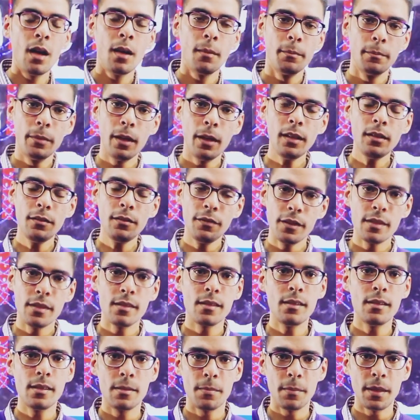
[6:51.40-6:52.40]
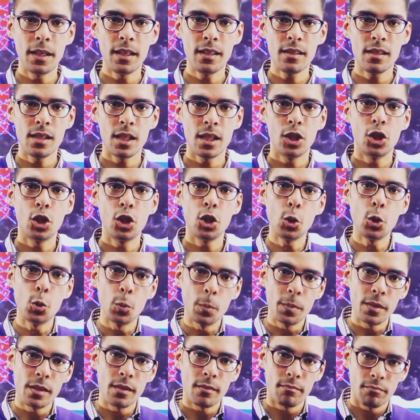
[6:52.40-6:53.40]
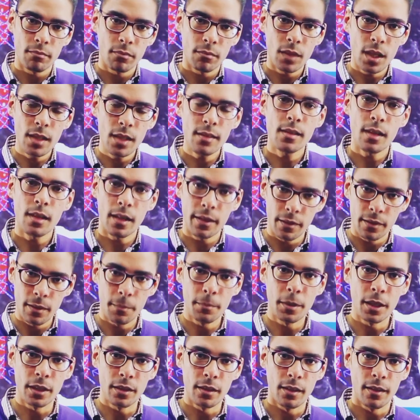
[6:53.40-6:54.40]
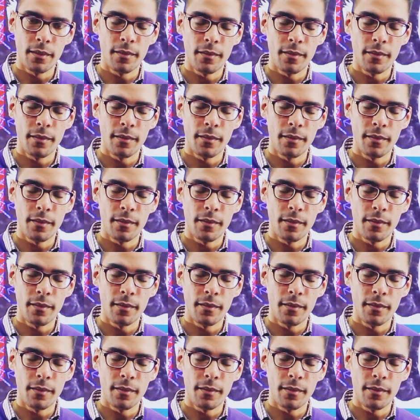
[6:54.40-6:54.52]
Blood vessels means tubes inside the body.